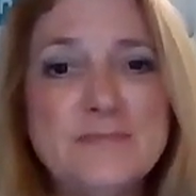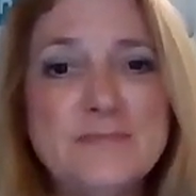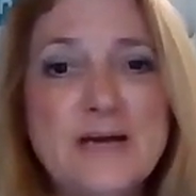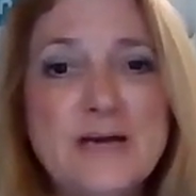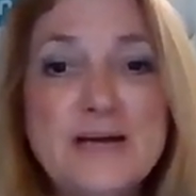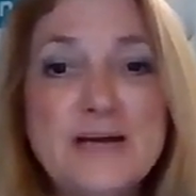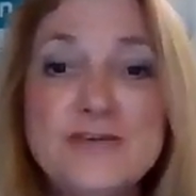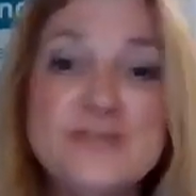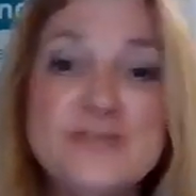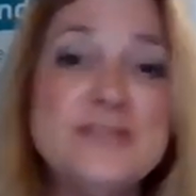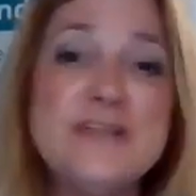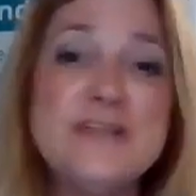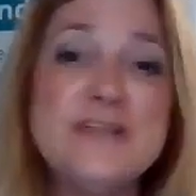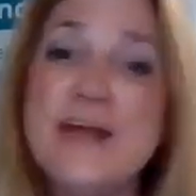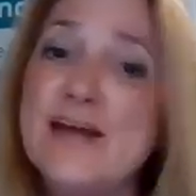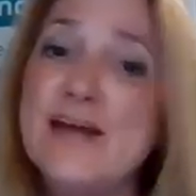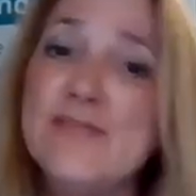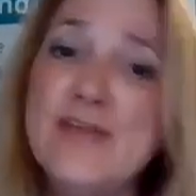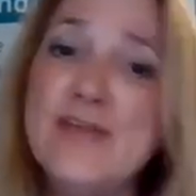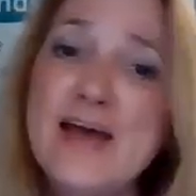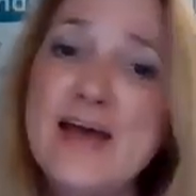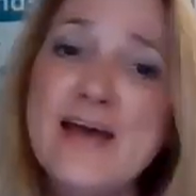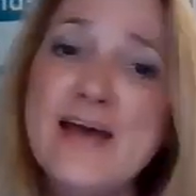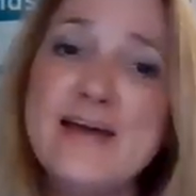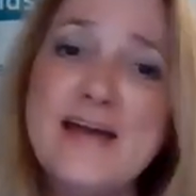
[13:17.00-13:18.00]
understand
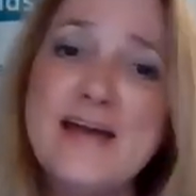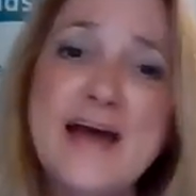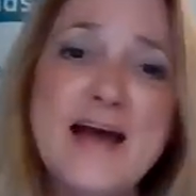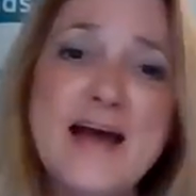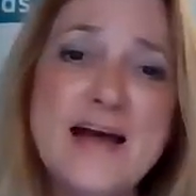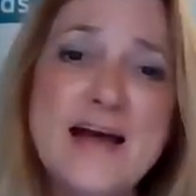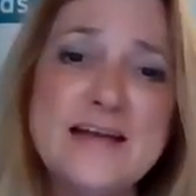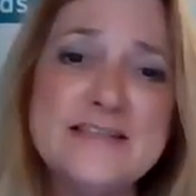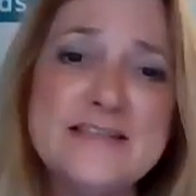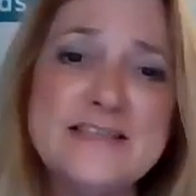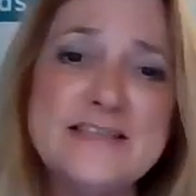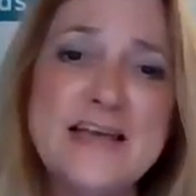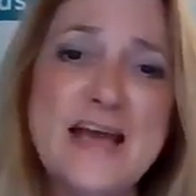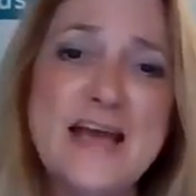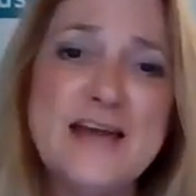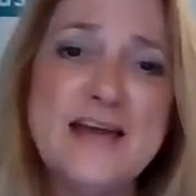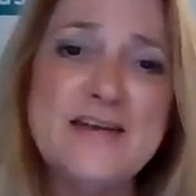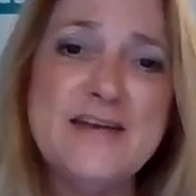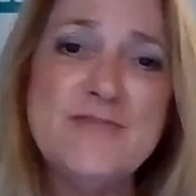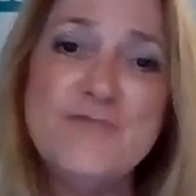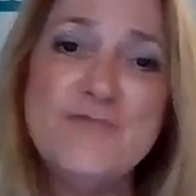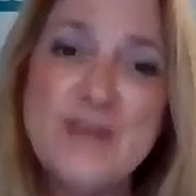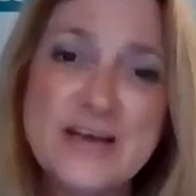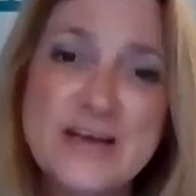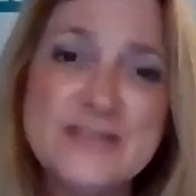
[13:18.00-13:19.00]
that as an
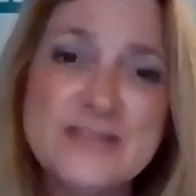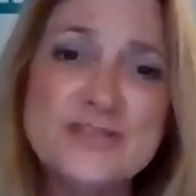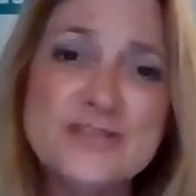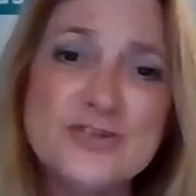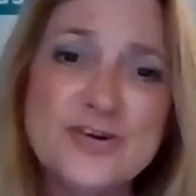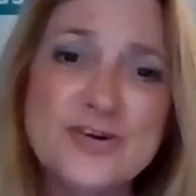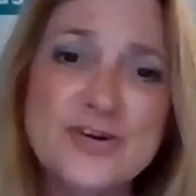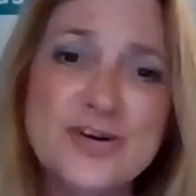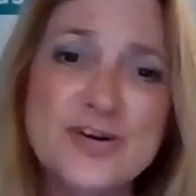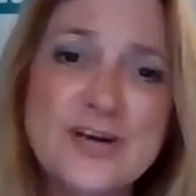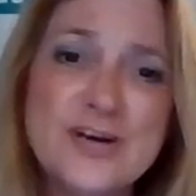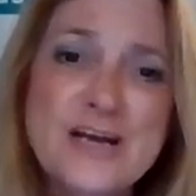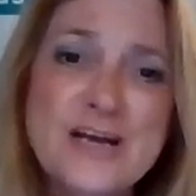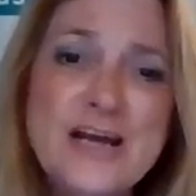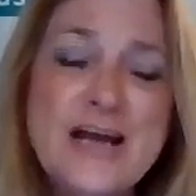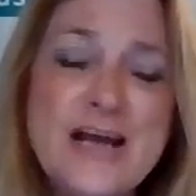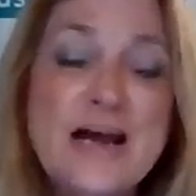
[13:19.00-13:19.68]
investor,